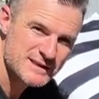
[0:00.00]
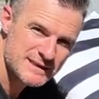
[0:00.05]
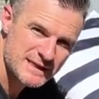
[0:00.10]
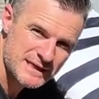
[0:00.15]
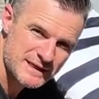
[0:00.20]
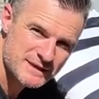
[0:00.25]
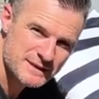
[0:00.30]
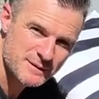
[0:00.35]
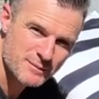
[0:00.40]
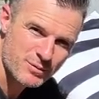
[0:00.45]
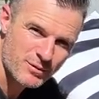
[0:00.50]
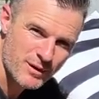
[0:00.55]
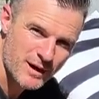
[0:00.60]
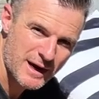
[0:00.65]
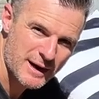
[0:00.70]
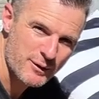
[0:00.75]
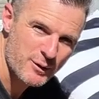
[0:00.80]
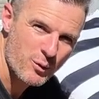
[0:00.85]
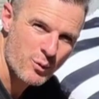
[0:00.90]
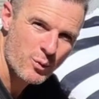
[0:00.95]
and teach the
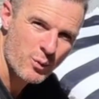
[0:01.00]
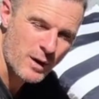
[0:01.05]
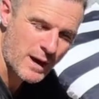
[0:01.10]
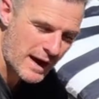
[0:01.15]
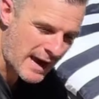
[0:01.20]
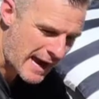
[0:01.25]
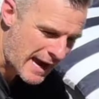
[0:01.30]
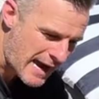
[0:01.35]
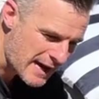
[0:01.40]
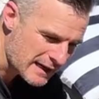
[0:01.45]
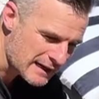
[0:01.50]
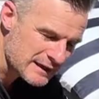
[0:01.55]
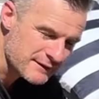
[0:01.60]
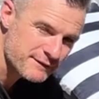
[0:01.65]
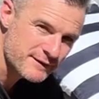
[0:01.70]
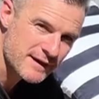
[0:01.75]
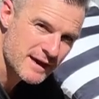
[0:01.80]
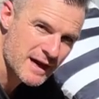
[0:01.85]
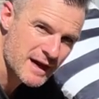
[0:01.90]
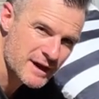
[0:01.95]
brain how to
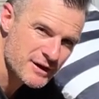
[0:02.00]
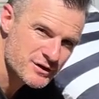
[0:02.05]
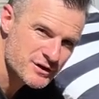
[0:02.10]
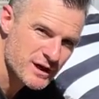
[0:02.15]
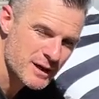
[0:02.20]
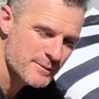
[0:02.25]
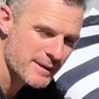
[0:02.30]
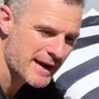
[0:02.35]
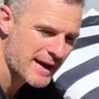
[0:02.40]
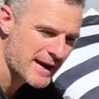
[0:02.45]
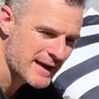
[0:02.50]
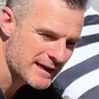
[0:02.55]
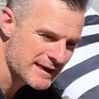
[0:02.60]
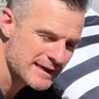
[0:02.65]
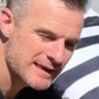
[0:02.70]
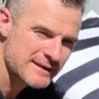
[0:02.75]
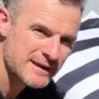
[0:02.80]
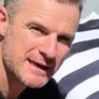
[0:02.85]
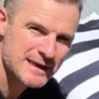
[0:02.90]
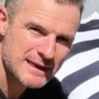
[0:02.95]
lift the arch up, how to
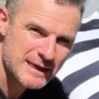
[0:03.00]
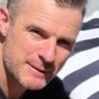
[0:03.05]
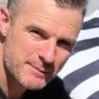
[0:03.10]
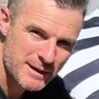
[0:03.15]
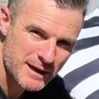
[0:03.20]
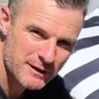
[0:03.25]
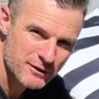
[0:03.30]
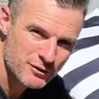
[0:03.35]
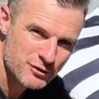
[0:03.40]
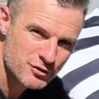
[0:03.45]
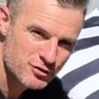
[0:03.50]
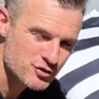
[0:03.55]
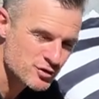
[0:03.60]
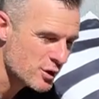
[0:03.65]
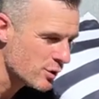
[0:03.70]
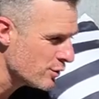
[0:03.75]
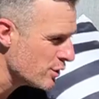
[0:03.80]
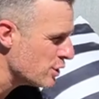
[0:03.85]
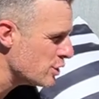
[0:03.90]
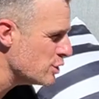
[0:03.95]
keep that knee back in
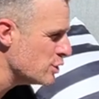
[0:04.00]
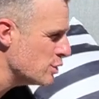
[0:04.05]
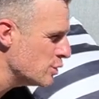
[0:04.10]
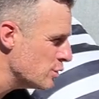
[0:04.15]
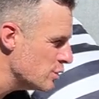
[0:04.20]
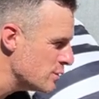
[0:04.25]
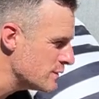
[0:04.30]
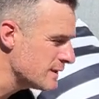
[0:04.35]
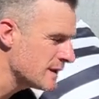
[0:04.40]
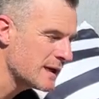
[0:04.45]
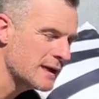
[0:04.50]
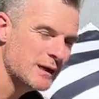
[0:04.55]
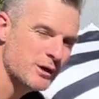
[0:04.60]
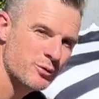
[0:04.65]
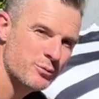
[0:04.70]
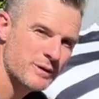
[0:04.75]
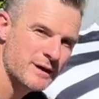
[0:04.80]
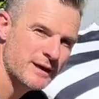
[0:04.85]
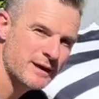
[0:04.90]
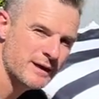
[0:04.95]
control using a
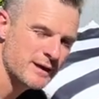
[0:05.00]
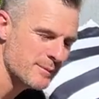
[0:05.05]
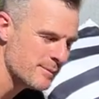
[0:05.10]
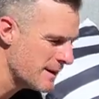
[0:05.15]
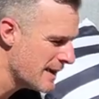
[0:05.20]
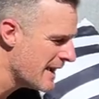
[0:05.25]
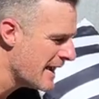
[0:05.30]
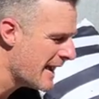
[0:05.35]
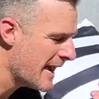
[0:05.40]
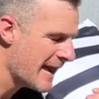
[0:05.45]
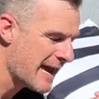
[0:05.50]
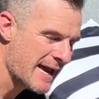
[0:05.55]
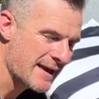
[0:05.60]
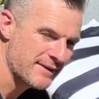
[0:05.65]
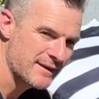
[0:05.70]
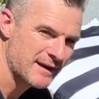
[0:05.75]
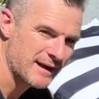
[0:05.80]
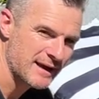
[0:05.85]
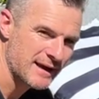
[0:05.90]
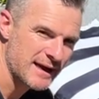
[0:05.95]
little bit of hip
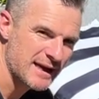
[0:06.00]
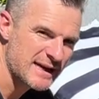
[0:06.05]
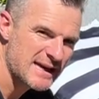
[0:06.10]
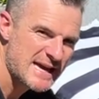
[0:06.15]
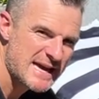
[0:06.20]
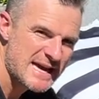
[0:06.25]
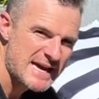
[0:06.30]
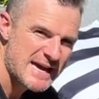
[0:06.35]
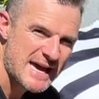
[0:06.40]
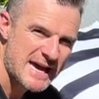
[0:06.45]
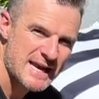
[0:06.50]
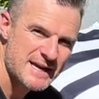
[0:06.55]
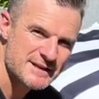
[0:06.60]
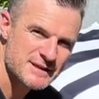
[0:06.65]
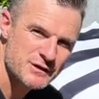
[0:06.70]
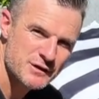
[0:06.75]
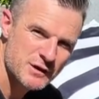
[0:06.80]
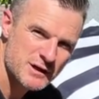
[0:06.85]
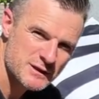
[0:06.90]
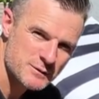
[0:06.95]
and the leg. And it's
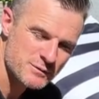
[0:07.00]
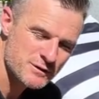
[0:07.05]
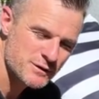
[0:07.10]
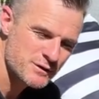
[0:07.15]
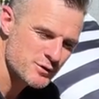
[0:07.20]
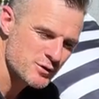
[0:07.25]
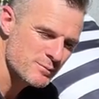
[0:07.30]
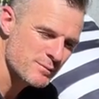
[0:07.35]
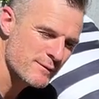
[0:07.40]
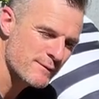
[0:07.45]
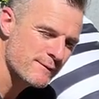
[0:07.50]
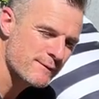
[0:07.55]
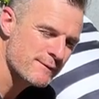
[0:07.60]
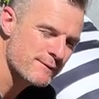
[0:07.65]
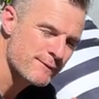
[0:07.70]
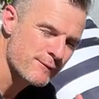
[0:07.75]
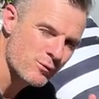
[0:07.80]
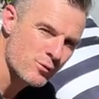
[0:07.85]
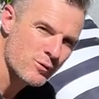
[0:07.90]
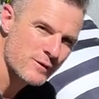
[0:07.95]
a nice one to do
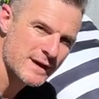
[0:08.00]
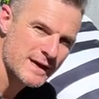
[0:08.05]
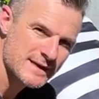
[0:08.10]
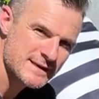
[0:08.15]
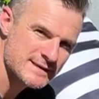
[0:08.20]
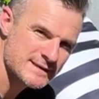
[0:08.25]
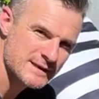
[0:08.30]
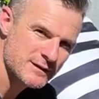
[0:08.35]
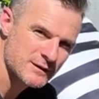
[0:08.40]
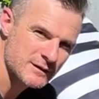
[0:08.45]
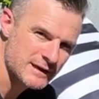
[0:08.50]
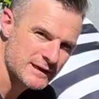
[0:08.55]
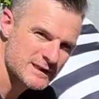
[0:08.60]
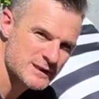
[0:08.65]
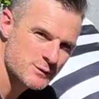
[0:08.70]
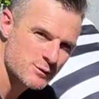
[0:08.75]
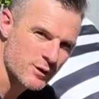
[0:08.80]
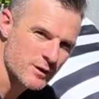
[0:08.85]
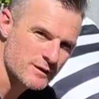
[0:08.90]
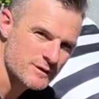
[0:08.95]
before that single leg
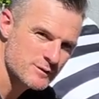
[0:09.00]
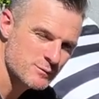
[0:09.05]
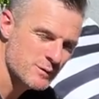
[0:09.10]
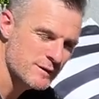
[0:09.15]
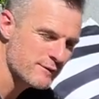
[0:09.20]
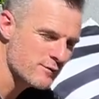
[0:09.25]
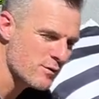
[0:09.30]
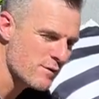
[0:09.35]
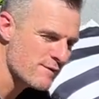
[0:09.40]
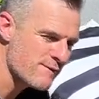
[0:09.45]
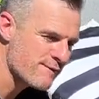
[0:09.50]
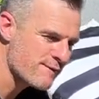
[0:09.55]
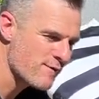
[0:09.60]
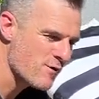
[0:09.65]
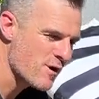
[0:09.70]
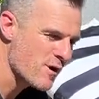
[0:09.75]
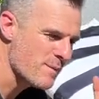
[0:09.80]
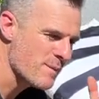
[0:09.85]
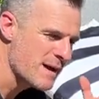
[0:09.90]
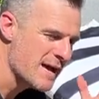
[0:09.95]
squat. So we've gone
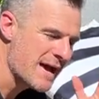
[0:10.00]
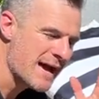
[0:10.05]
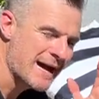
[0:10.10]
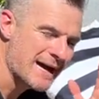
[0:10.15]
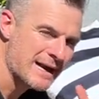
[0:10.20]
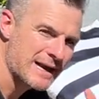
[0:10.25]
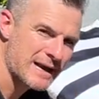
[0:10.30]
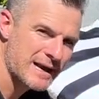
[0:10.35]
from a